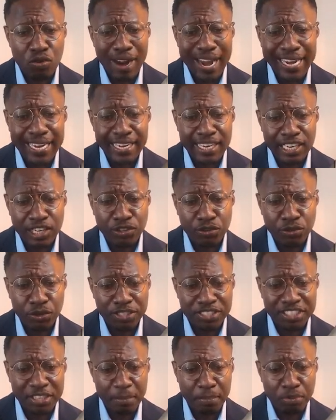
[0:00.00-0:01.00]
right
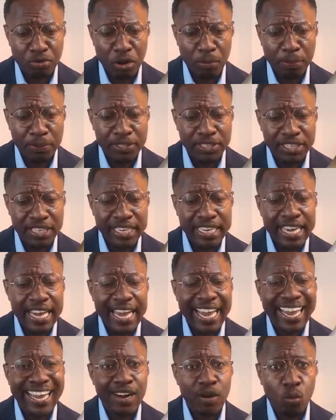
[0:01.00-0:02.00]
across the property
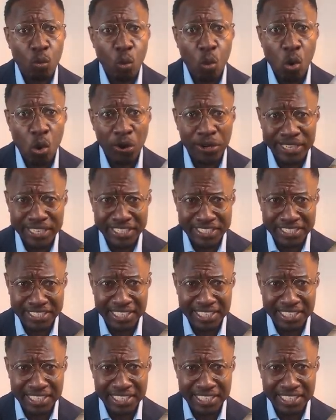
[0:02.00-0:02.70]
and warning